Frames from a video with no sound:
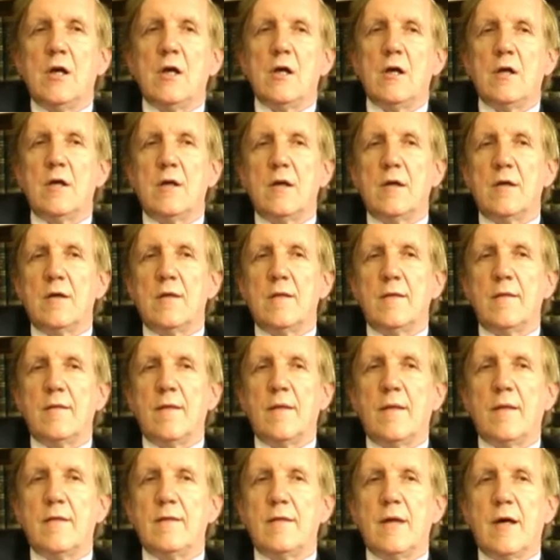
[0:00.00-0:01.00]

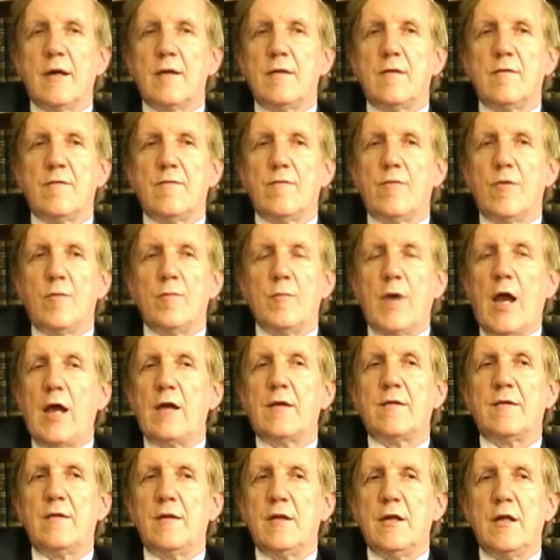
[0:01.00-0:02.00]
that from
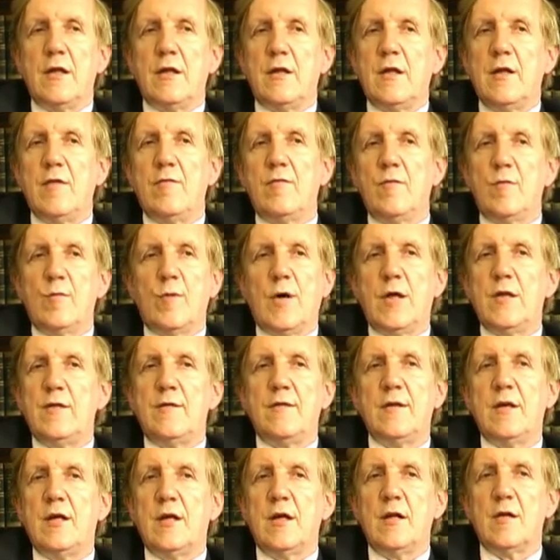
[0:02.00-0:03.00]
accident even one
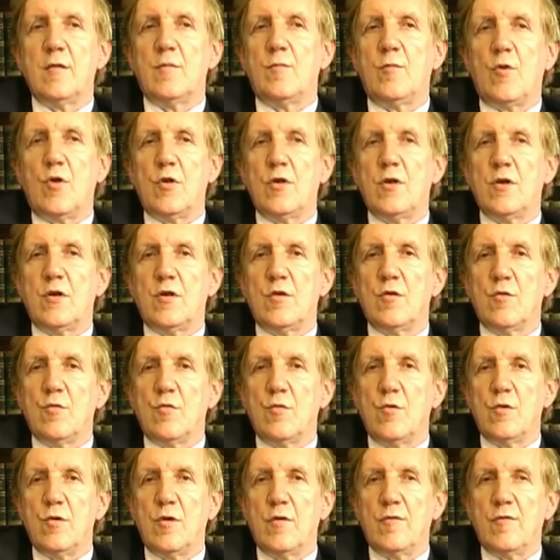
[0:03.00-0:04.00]
single
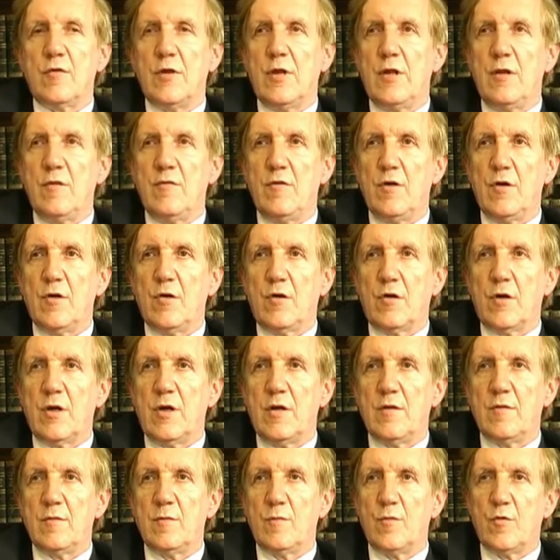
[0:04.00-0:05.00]
molecule of a living
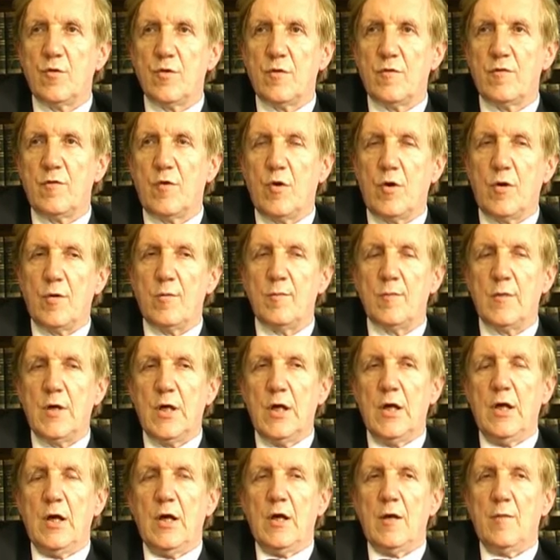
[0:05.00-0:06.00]
organism would form
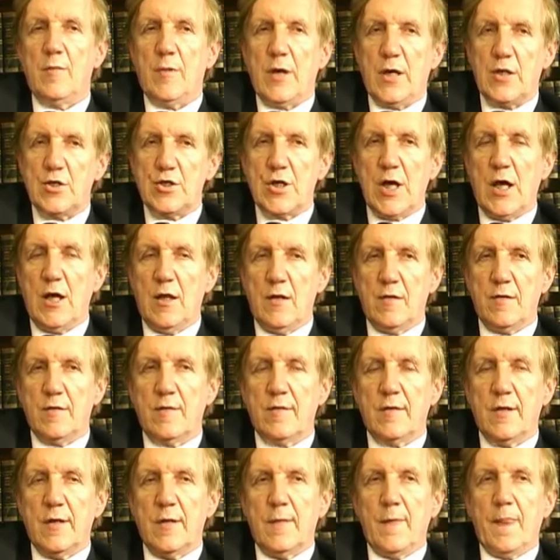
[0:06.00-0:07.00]
by
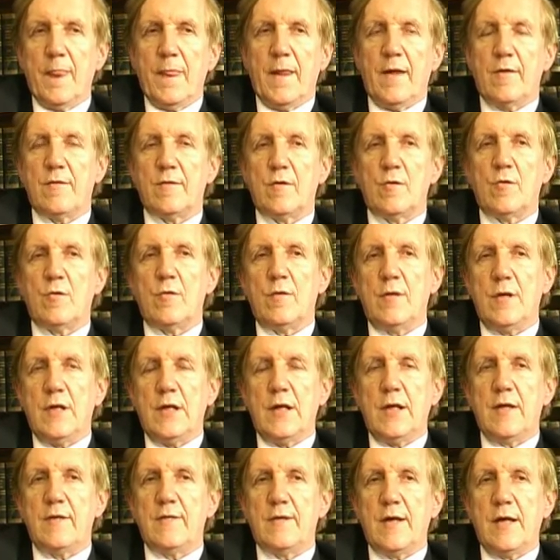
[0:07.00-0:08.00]
chance. So
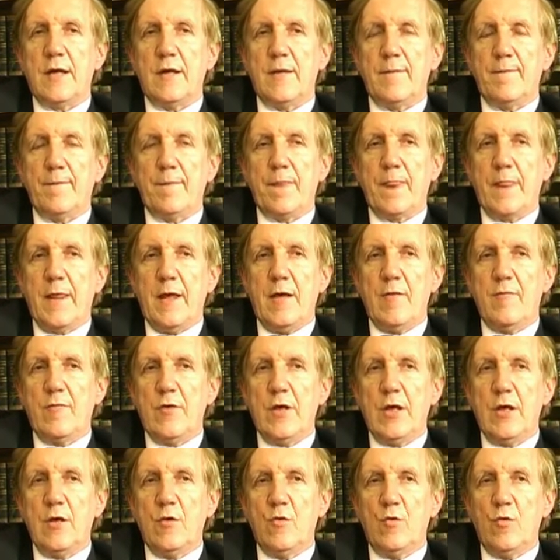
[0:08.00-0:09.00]
let's say if
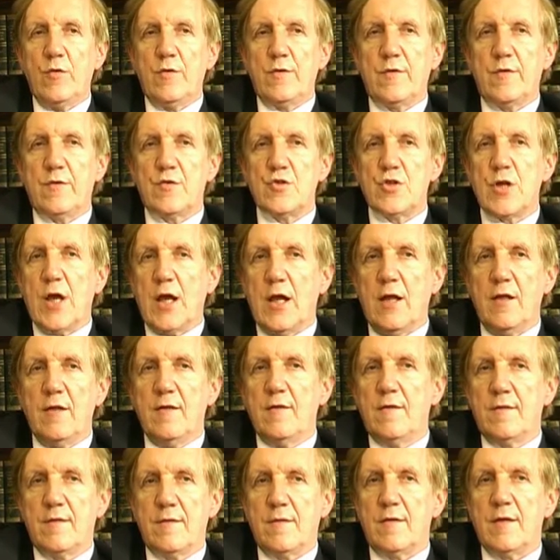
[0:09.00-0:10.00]
he used
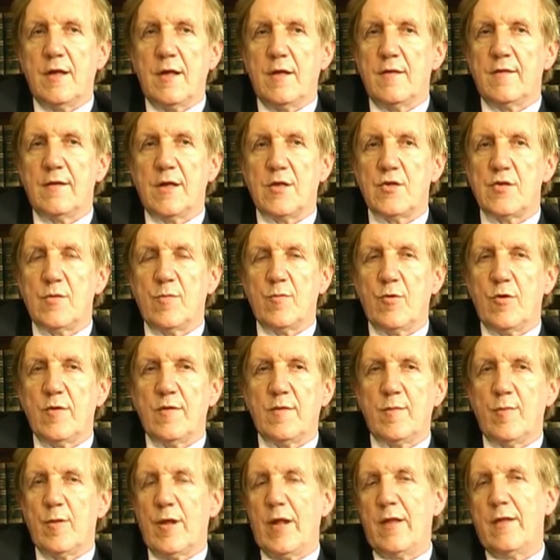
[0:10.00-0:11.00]
chance as such a
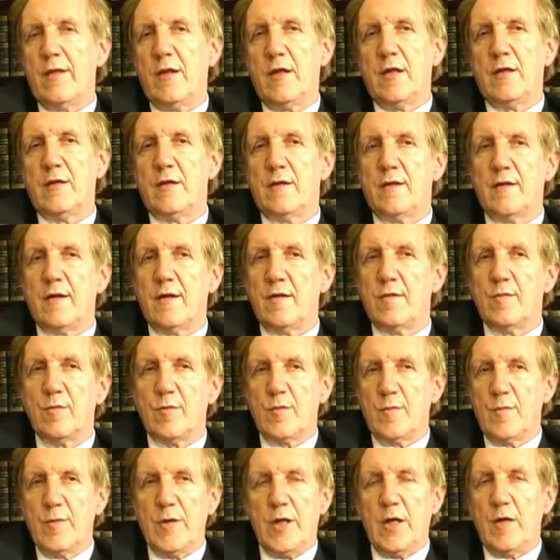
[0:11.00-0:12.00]
principle, I think this
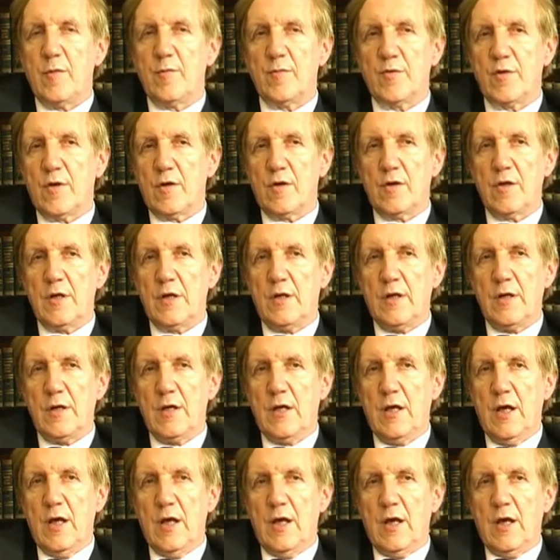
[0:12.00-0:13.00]
would be an absurdity.